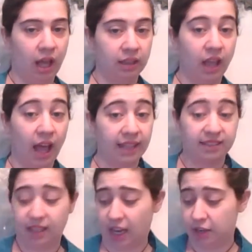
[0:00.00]

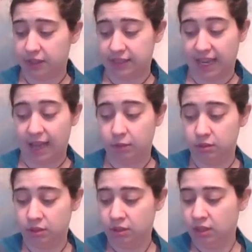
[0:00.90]
lines carry
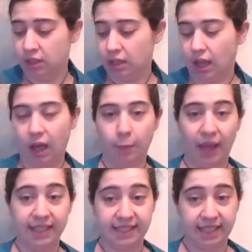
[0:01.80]
down,
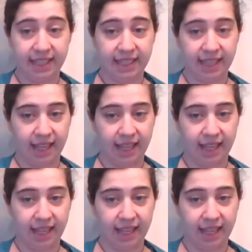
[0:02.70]
I did